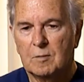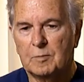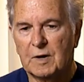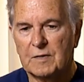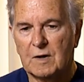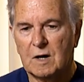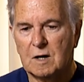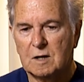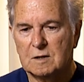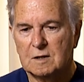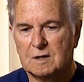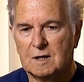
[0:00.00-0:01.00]

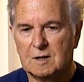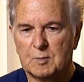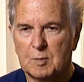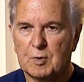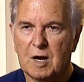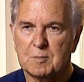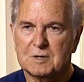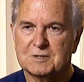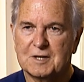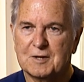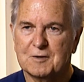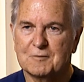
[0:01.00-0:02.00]
But they let me break my
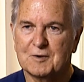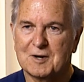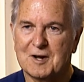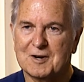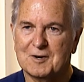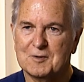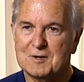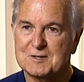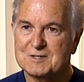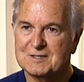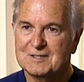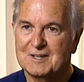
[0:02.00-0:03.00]
teeth, if you like, on
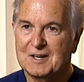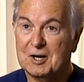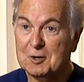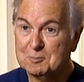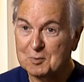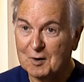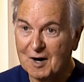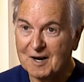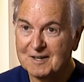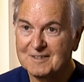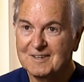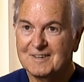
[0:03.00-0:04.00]
this hit
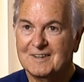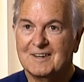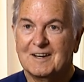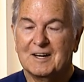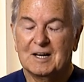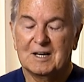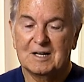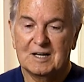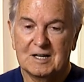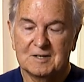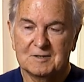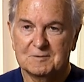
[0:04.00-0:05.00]
parade
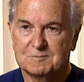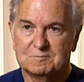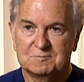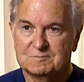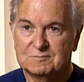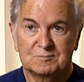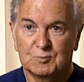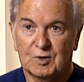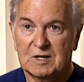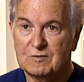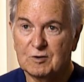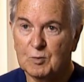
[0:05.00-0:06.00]
and
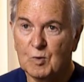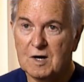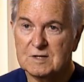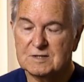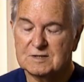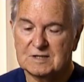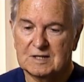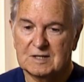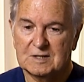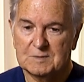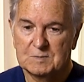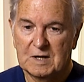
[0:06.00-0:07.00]
whatever it was.
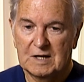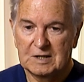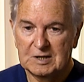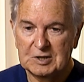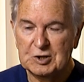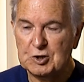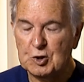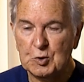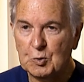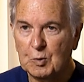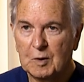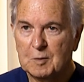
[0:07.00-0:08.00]
Any
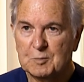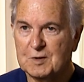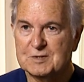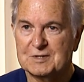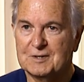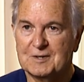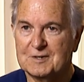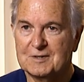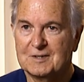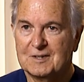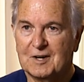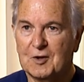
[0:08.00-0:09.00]
new person
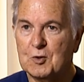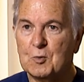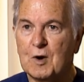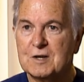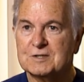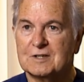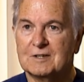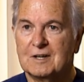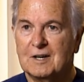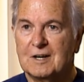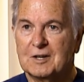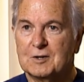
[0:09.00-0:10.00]
on the roster
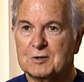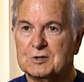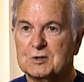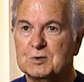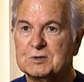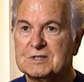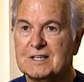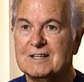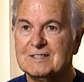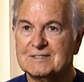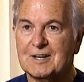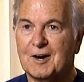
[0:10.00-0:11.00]
got to do
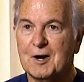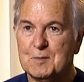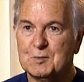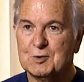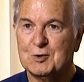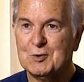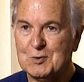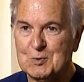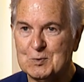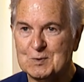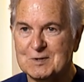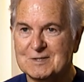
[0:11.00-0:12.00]
tea time
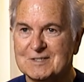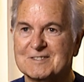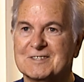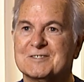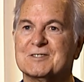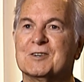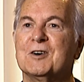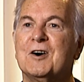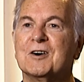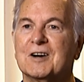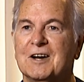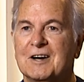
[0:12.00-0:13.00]
tunes at 6
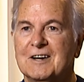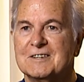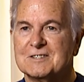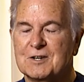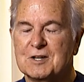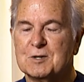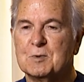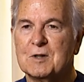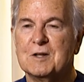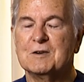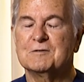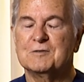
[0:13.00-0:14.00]
o'clock. So you had to be
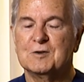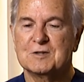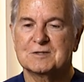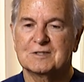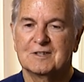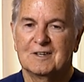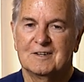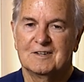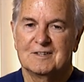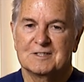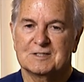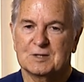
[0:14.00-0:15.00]
there first.
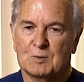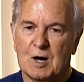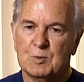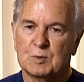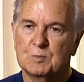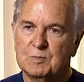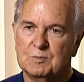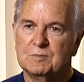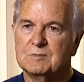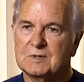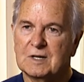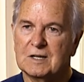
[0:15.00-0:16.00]
So I would
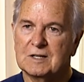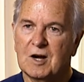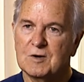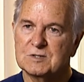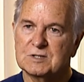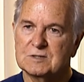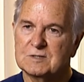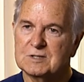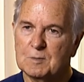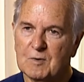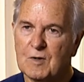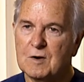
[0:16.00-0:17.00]
host
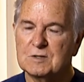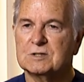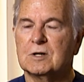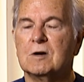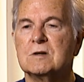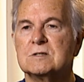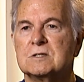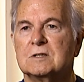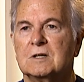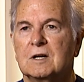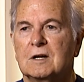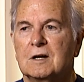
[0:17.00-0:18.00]
some of those shows
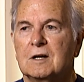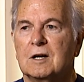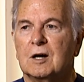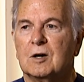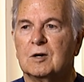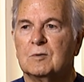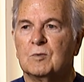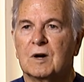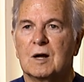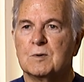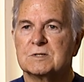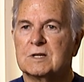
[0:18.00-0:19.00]
while
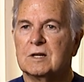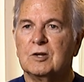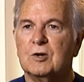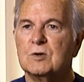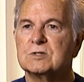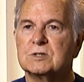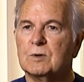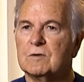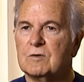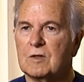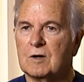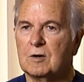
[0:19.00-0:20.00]
I was getting used to
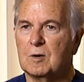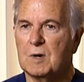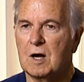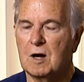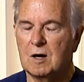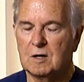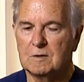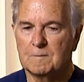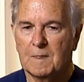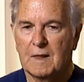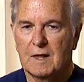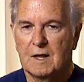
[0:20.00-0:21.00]
everything on my own.
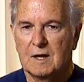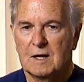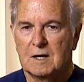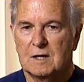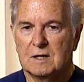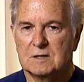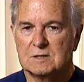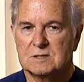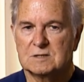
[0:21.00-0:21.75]
And